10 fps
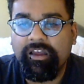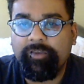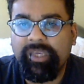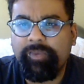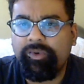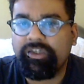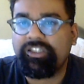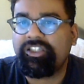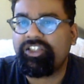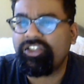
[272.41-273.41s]
people are
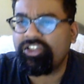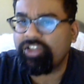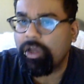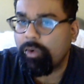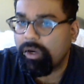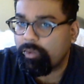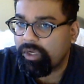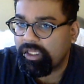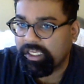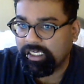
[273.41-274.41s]
so
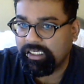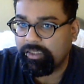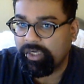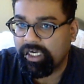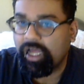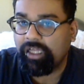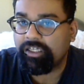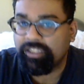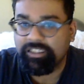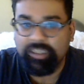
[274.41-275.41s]
unwilling to
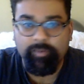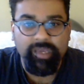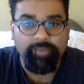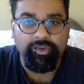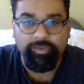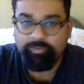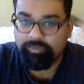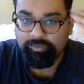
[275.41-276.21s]
acknowledge that some people